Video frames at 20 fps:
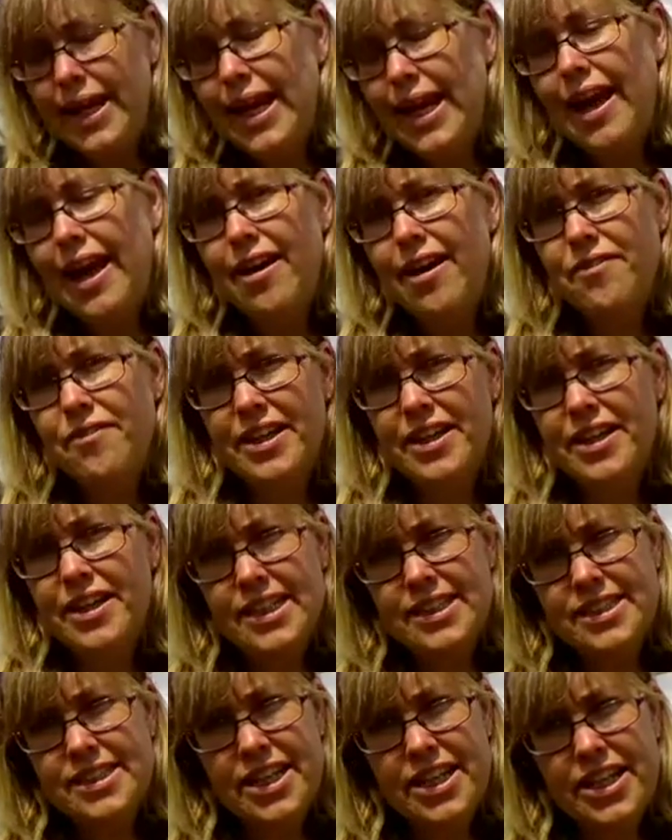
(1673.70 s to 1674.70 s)
We have
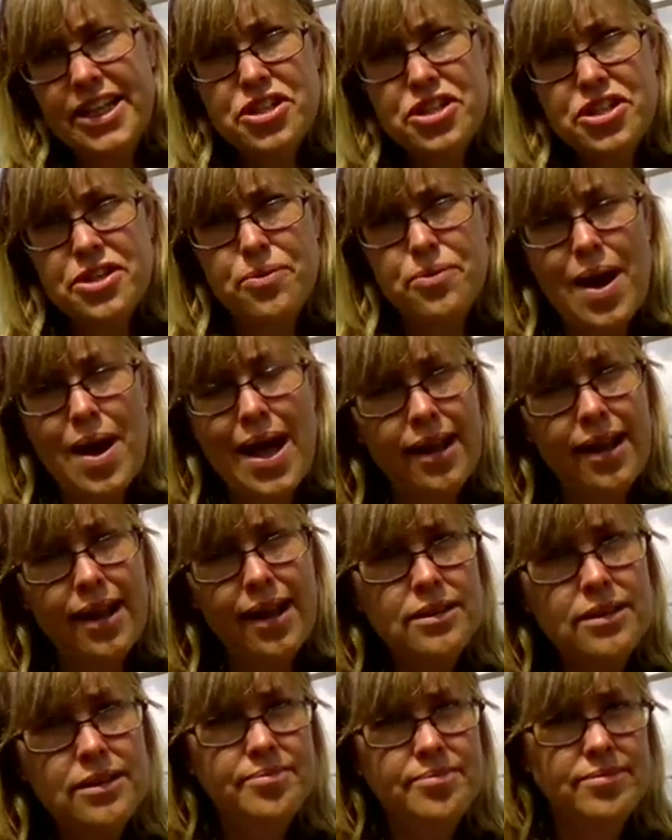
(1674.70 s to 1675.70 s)
an artesian
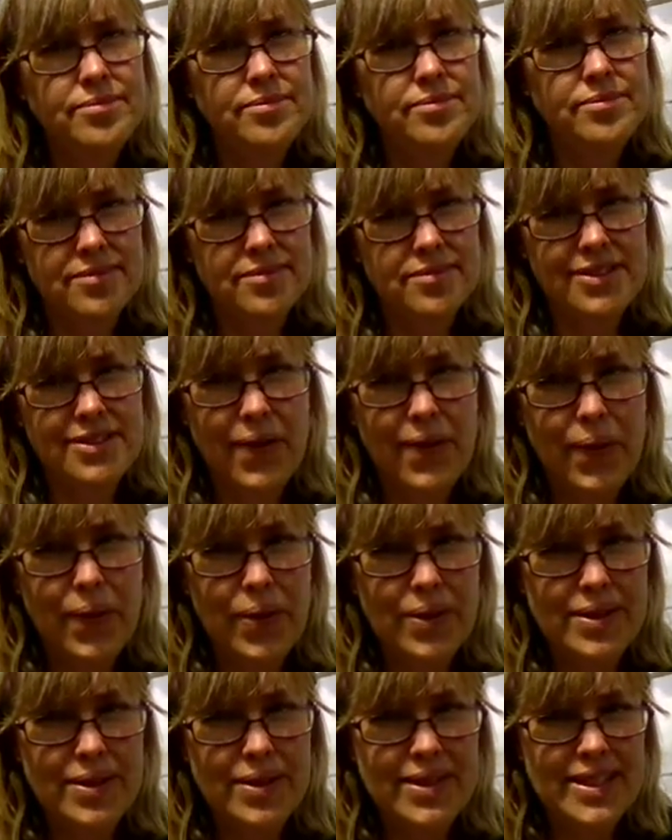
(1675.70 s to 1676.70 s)
well,
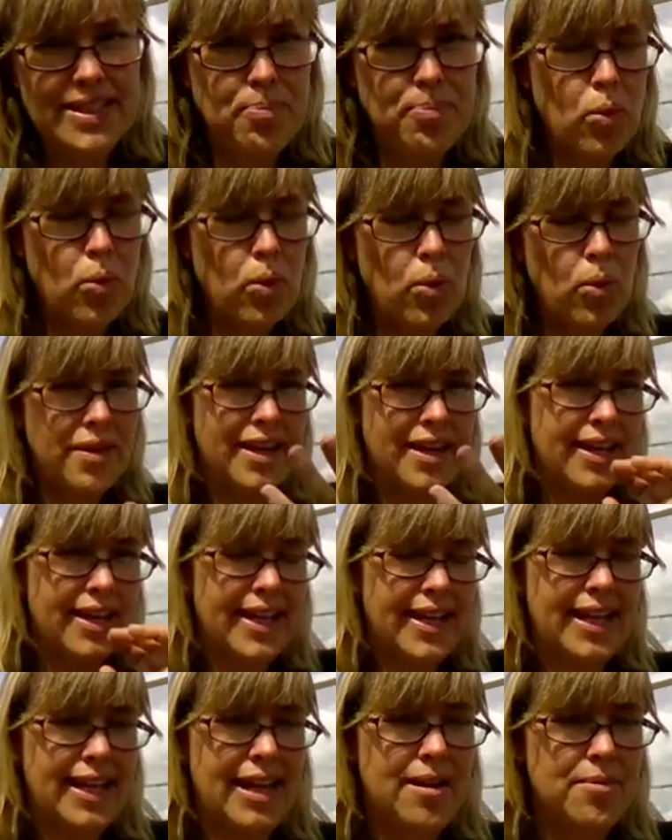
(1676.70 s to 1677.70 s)
so there's a bore that
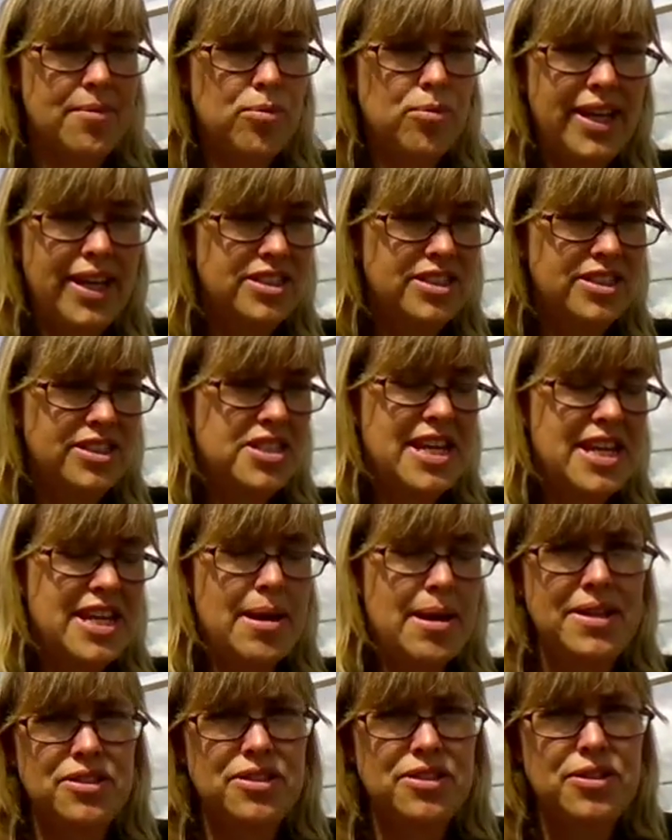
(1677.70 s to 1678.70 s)
we can just
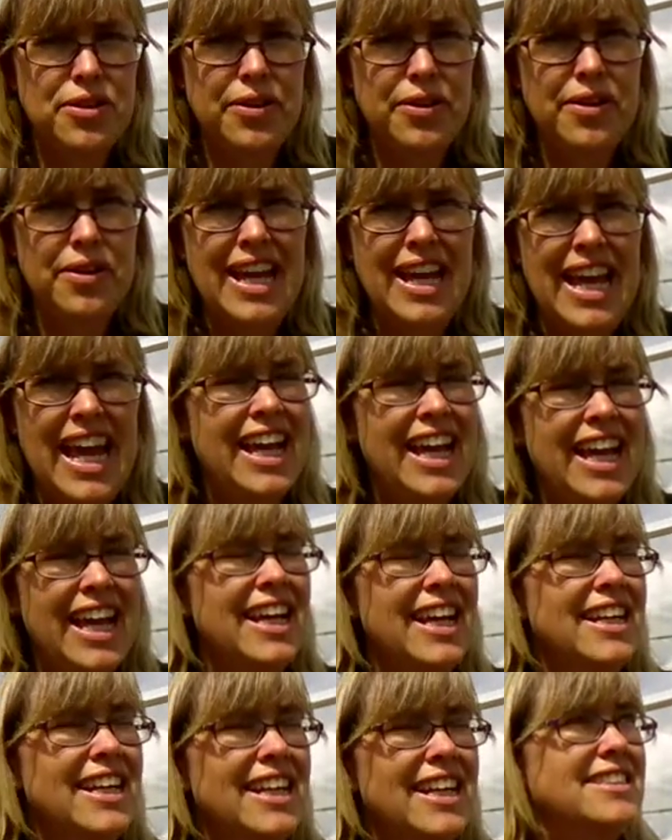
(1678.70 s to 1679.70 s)
tap into.
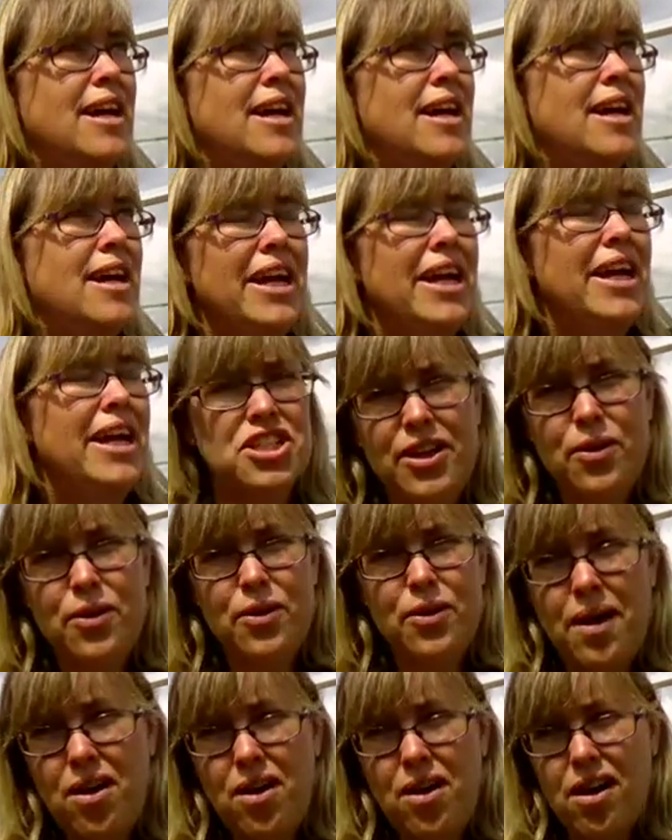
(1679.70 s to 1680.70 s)
It's actually
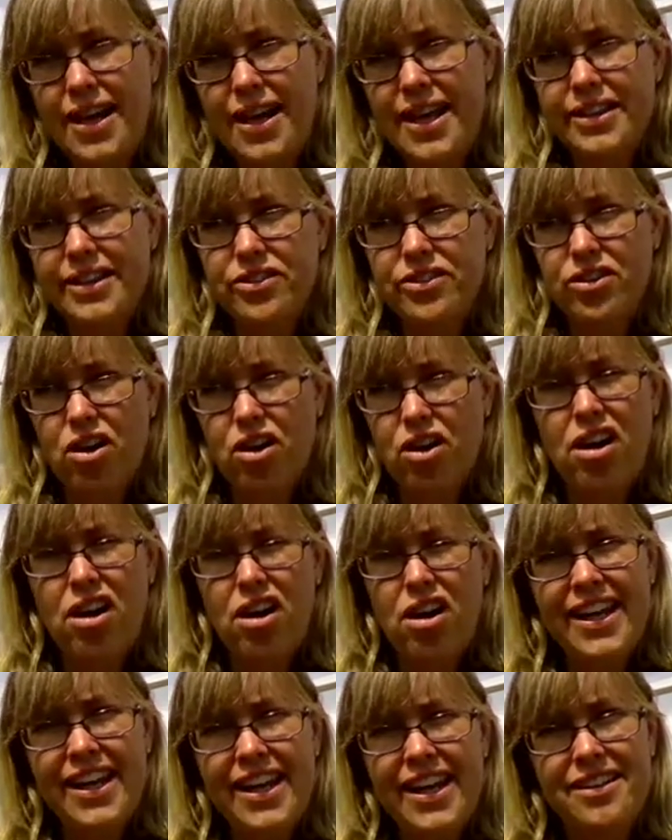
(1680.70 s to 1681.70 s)
quite high in
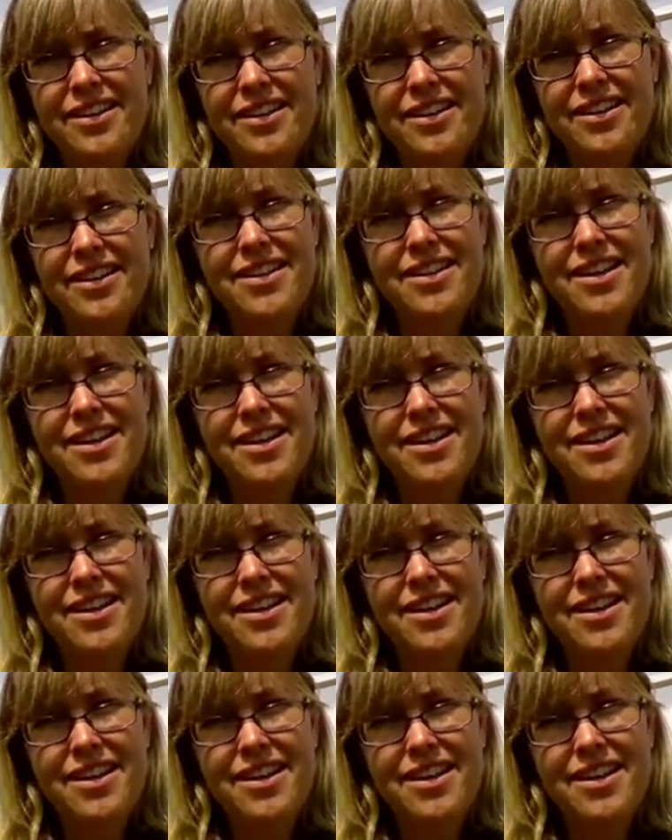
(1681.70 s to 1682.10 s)
iron,